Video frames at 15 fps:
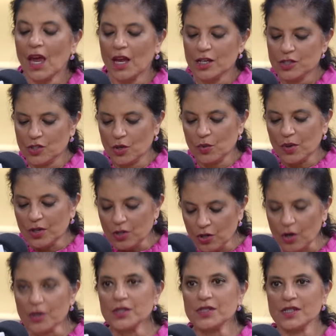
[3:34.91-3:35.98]
So
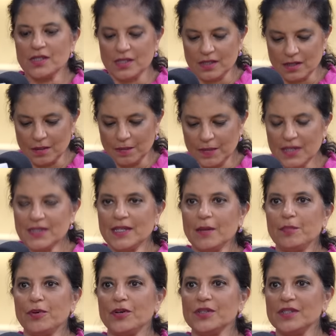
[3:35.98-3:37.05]
narcissism is a
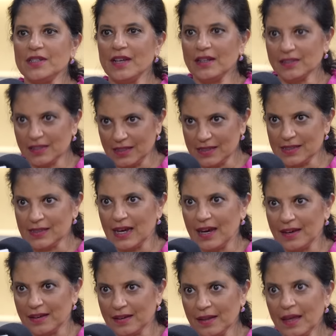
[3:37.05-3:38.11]
personality
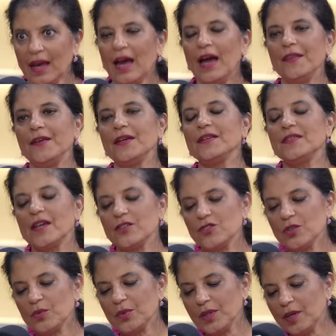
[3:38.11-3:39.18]
style. I think it's
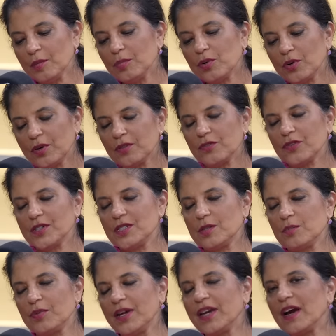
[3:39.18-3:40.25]
actually really important for us to
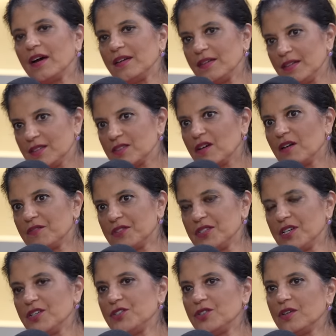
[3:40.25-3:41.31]
break out of this
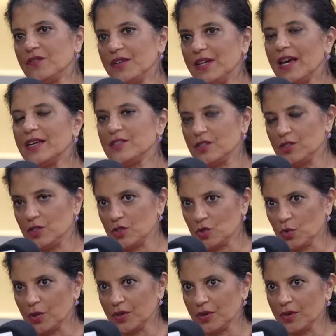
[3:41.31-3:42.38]
conversation of it as a
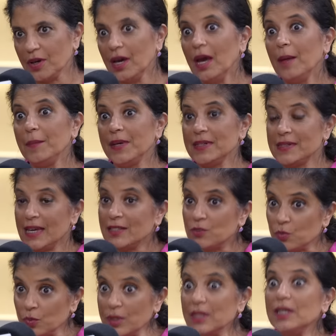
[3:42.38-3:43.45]
disorder, because that's
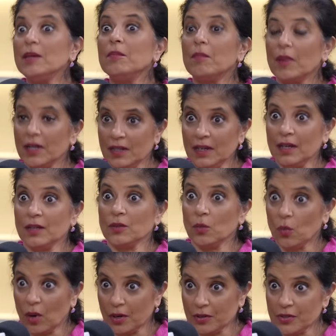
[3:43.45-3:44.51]
really muddying the
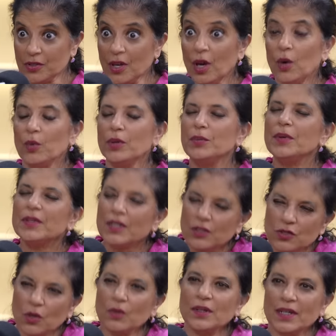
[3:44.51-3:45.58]
waters. We really
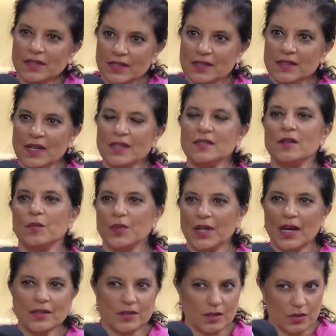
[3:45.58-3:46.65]
don't get to say someone
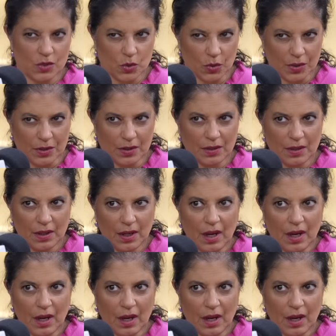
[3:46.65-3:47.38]
has a disorder